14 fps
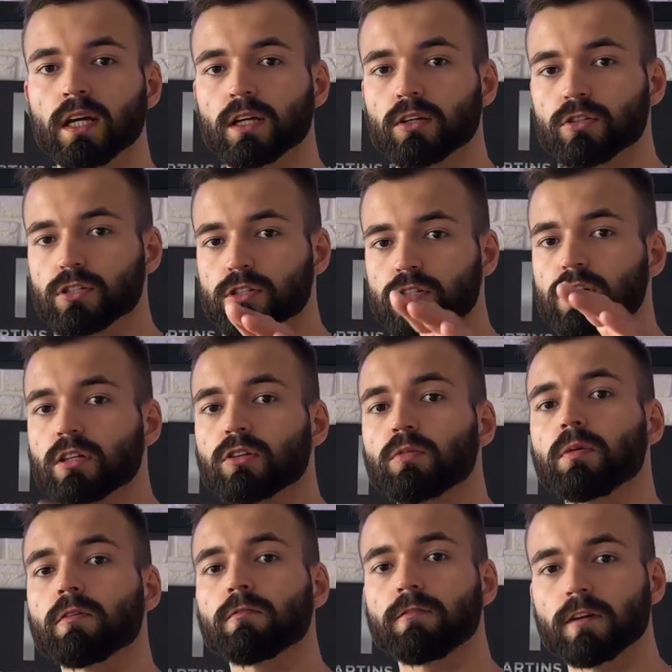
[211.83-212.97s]
You just need to
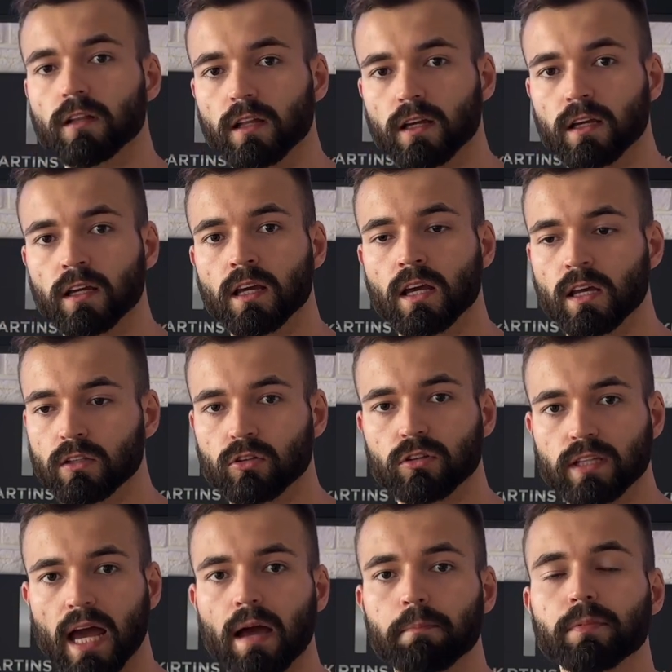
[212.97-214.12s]
be willing to
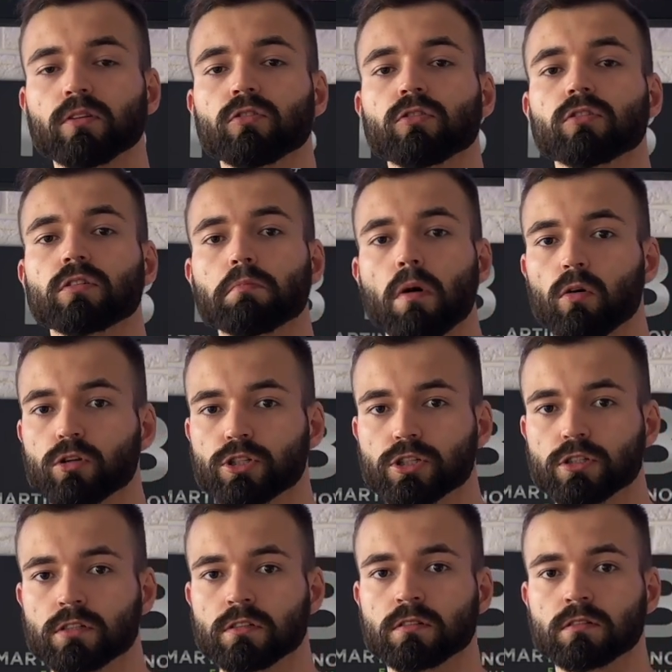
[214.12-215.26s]
tap into your
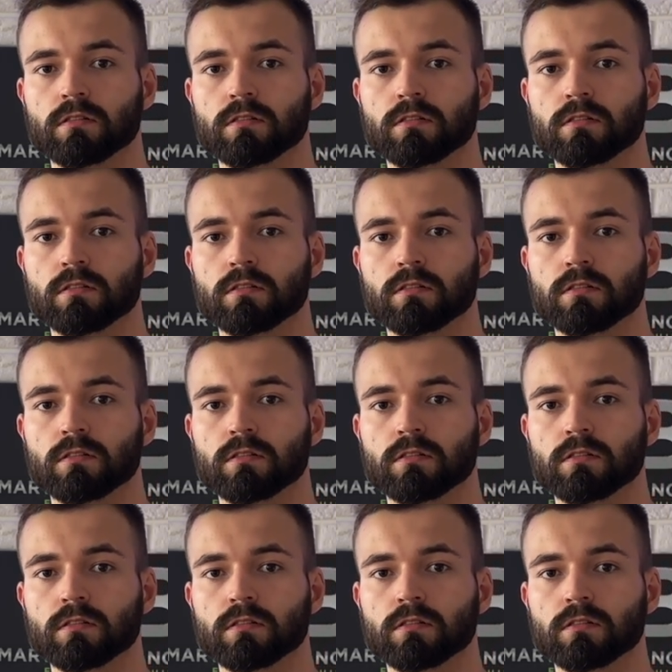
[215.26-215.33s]
emotion